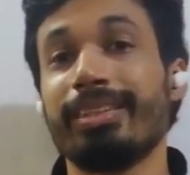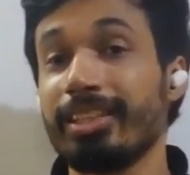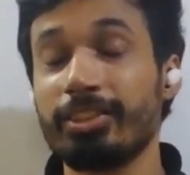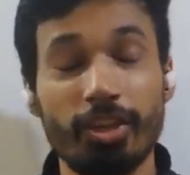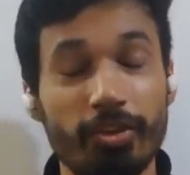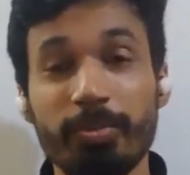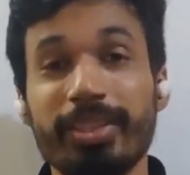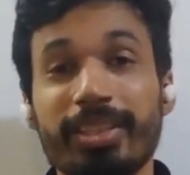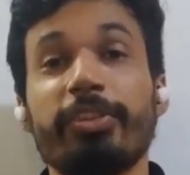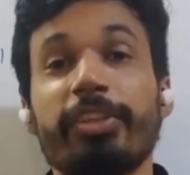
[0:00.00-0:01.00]
that's all from
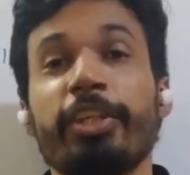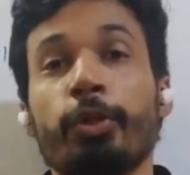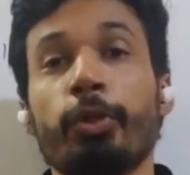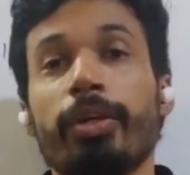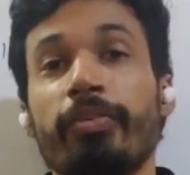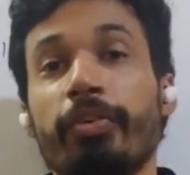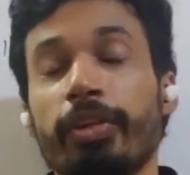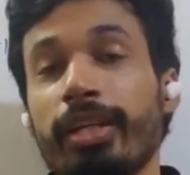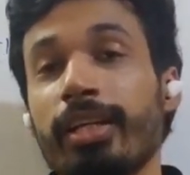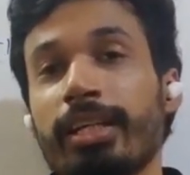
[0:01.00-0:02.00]
this video. If you
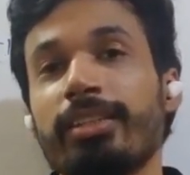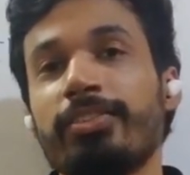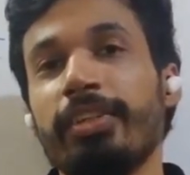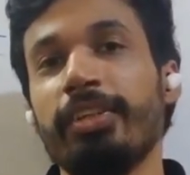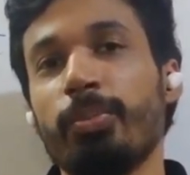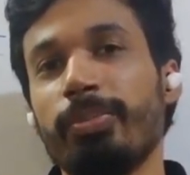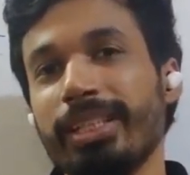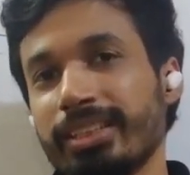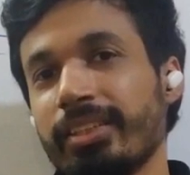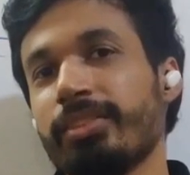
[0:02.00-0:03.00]
really like this video,
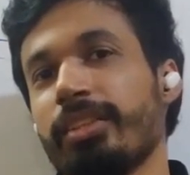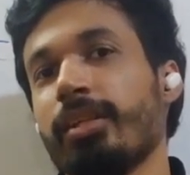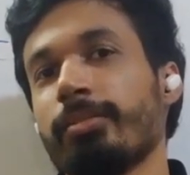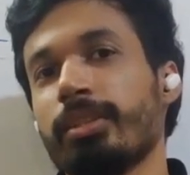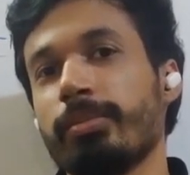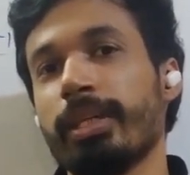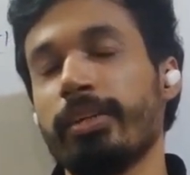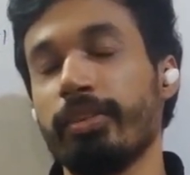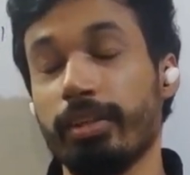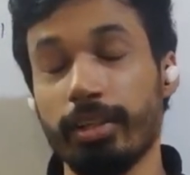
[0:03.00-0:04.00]
please give us a thumbs up.
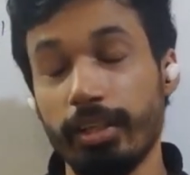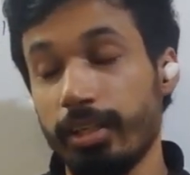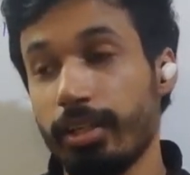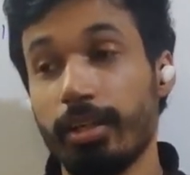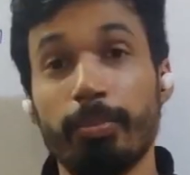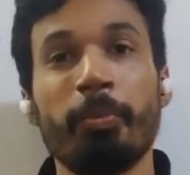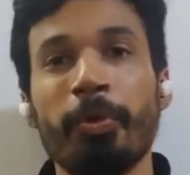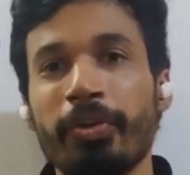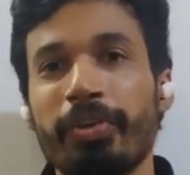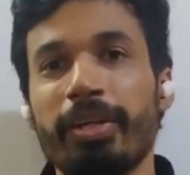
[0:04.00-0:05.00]
That will
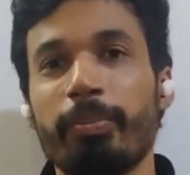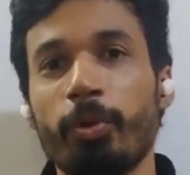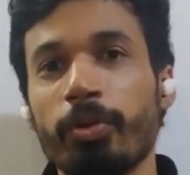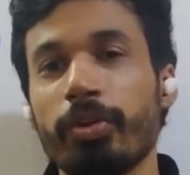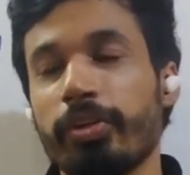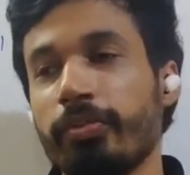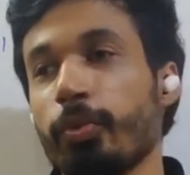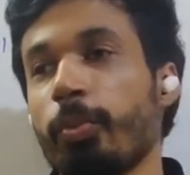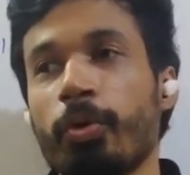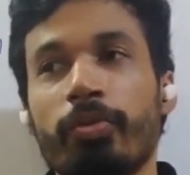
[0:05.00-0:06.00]
motivate more to give you
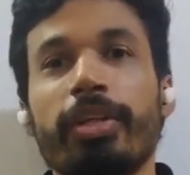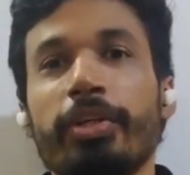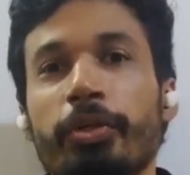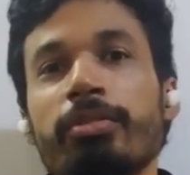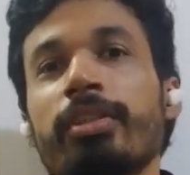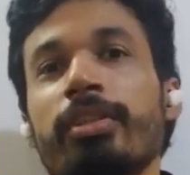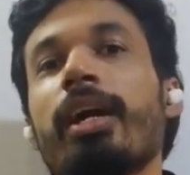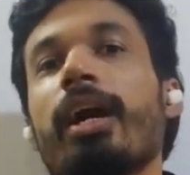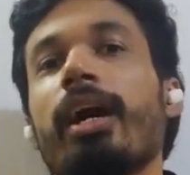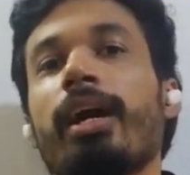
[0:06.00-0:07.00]
more videos.
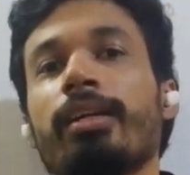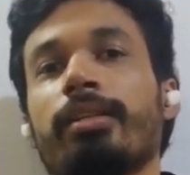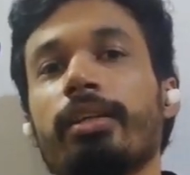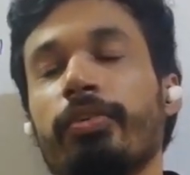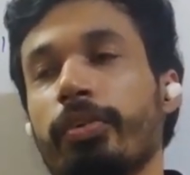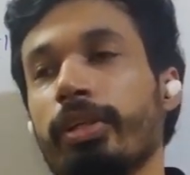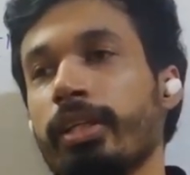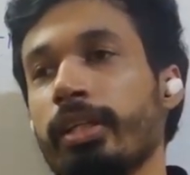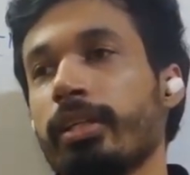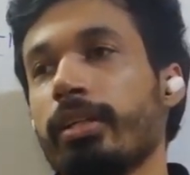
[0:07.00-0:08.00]
And if you
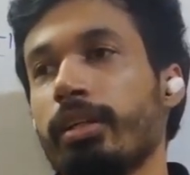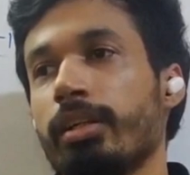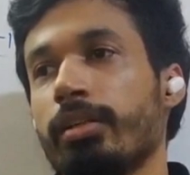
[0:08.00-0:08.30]
really